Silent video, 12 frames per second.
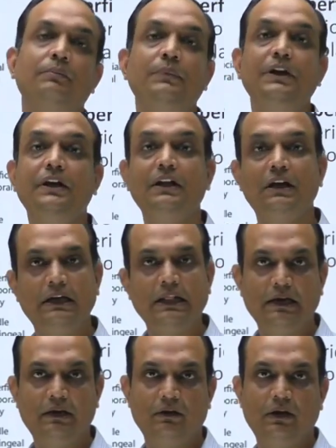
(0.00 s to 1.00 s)
medial
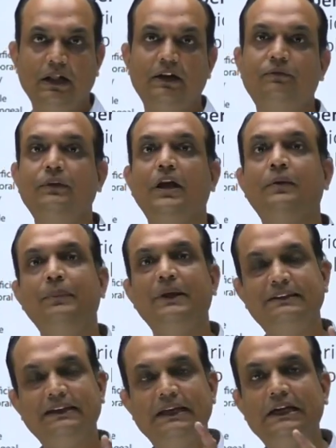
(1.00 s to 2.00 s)
pterygoid and we are
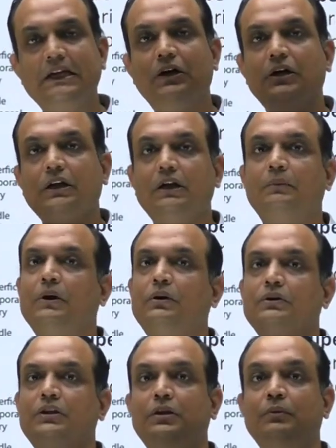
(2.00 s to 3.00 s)
basically talking
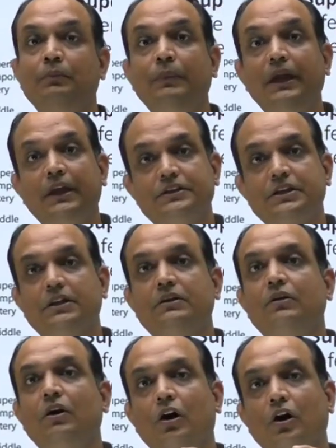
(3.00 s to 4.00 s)
about their
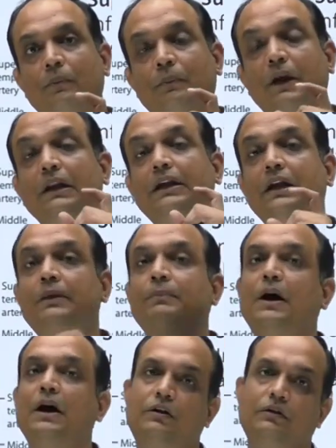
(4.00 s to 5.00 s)
major or bulky
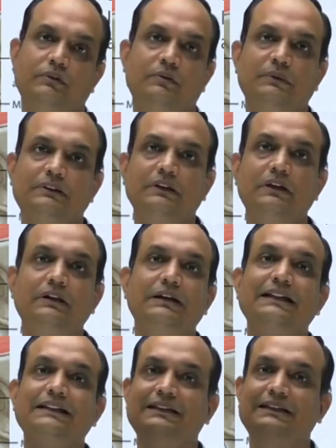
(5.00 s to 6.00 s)
part of the muscle
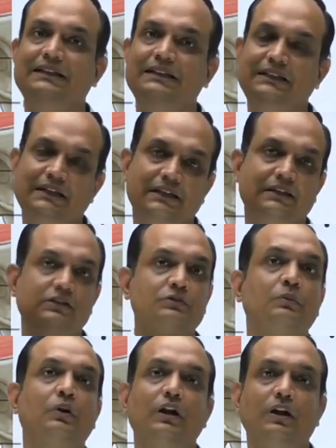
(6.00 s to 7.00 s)
rather than their
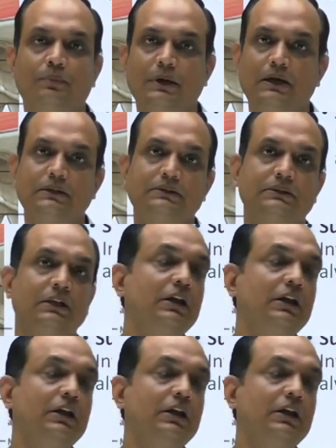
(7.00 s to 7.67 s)
smaller parts.